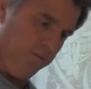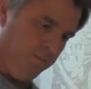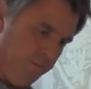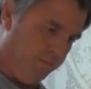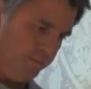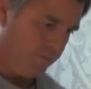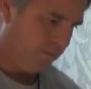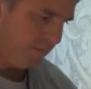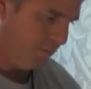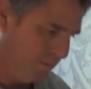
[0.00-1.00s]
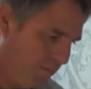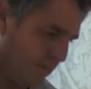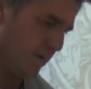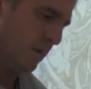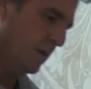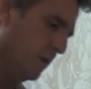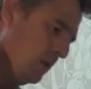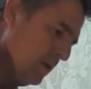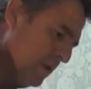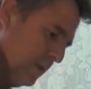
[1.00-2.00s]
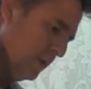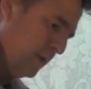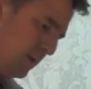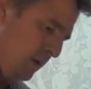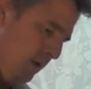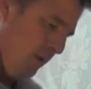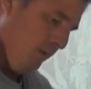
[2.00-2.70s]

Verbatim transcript: systems have additional equipment such as